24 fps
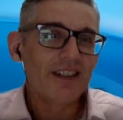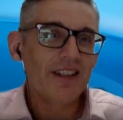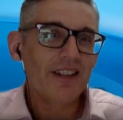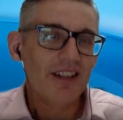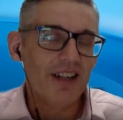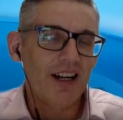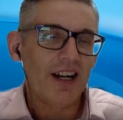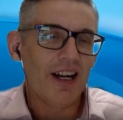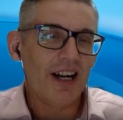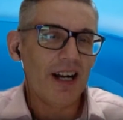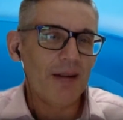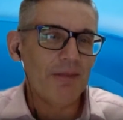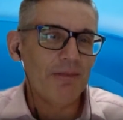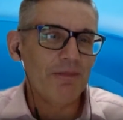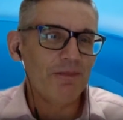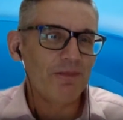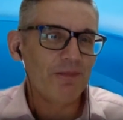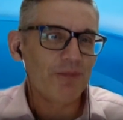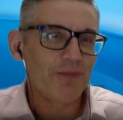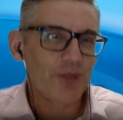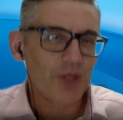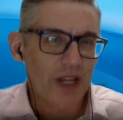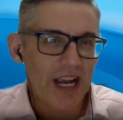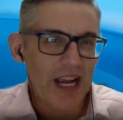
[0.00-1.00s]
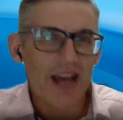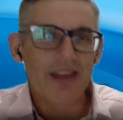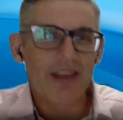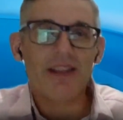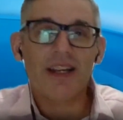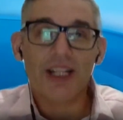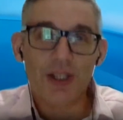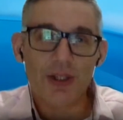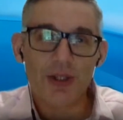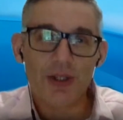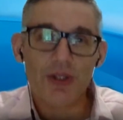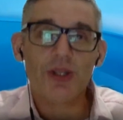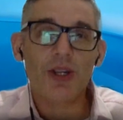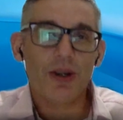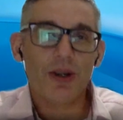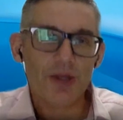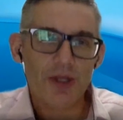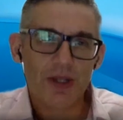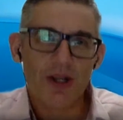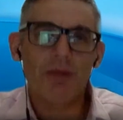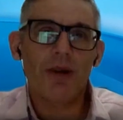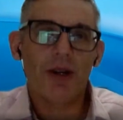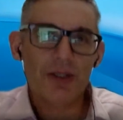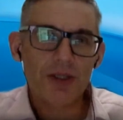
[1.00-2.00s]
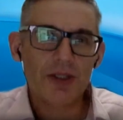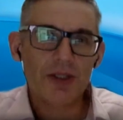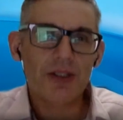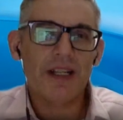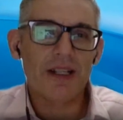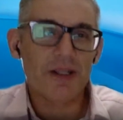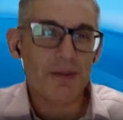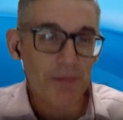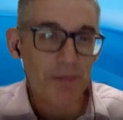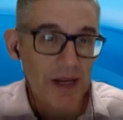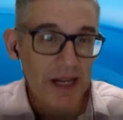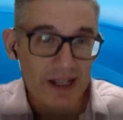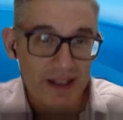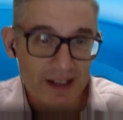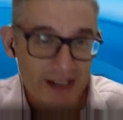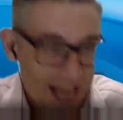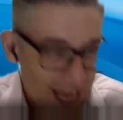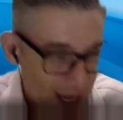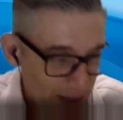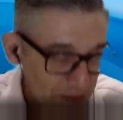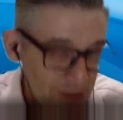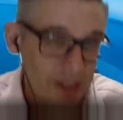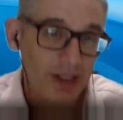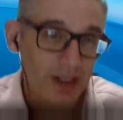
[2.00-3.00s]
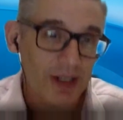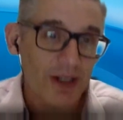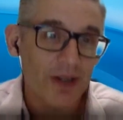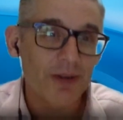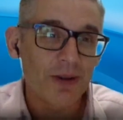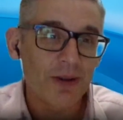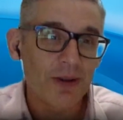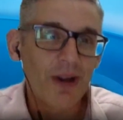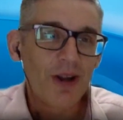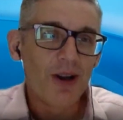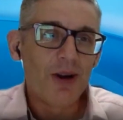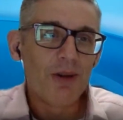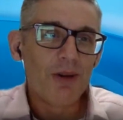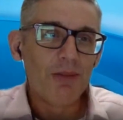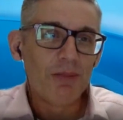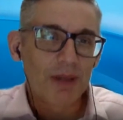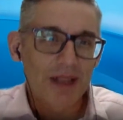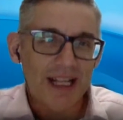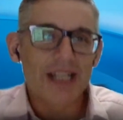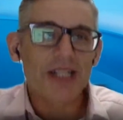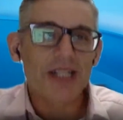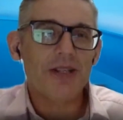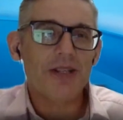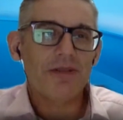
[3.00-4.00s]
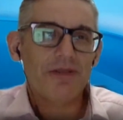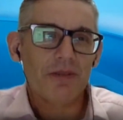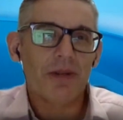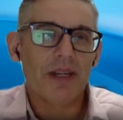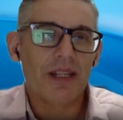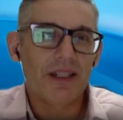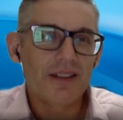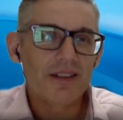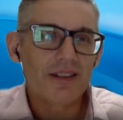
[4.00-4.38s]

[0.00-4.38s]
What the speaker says: So yeah, thank you so much. It's been an absolute pleasure for me.